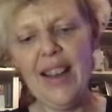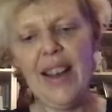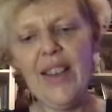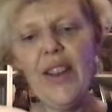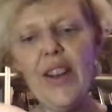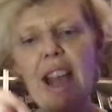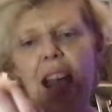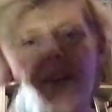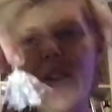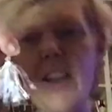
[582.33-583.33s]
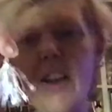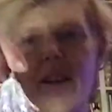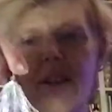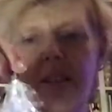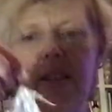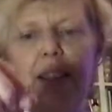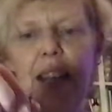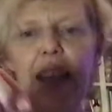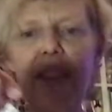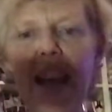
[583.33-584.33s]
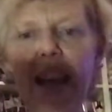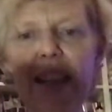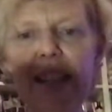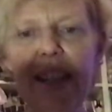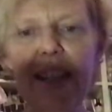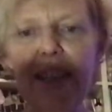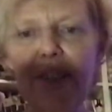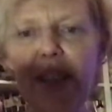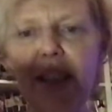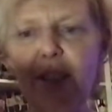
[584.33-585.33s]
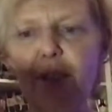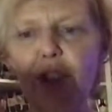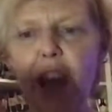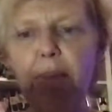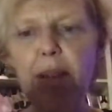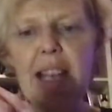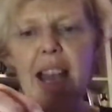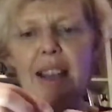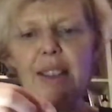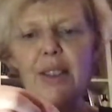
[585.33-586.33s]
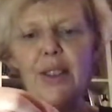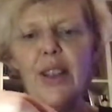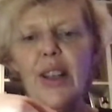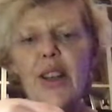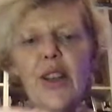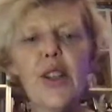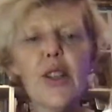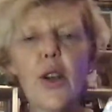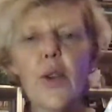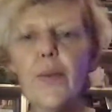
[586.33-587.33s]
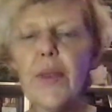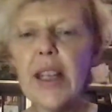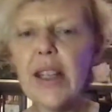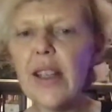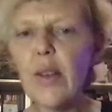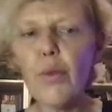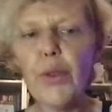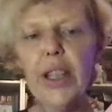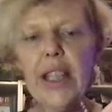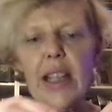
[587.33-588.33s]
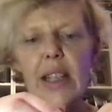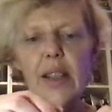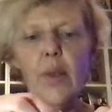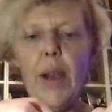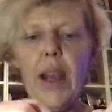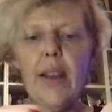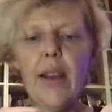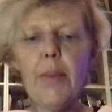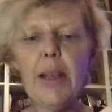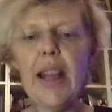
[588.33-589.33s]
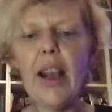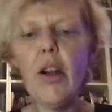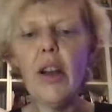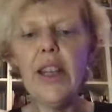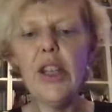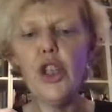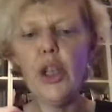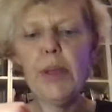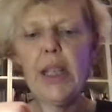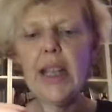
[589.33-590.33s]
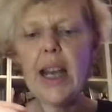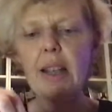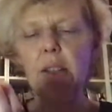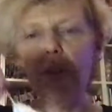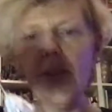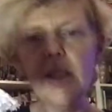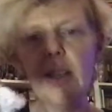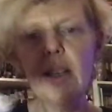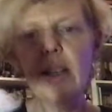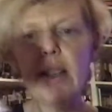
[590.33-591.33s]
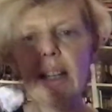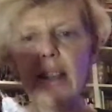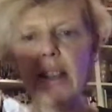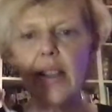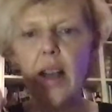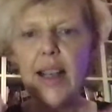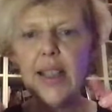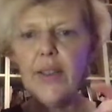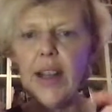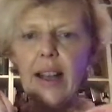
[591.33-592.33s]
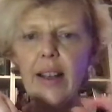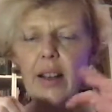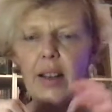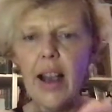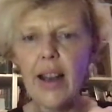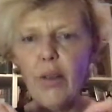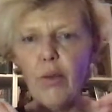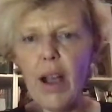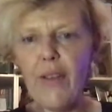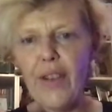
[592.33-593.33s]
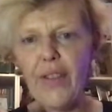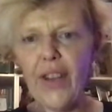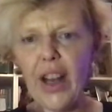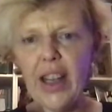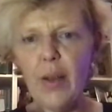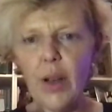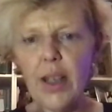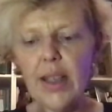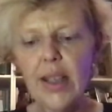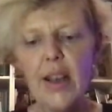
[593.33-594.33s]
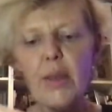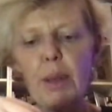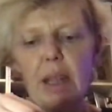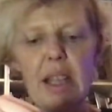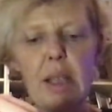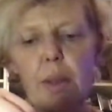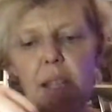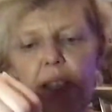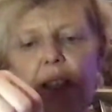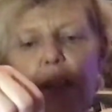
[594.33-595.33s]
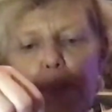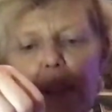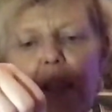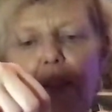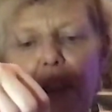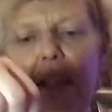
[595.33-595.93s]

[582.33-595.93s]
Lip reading: And there you have it, y'all. And that is it. There's another shabby tassel. So this is a really easy way. They call these gypsy tassels, like these kinds of kind of rough and funky ones, but this one is a specific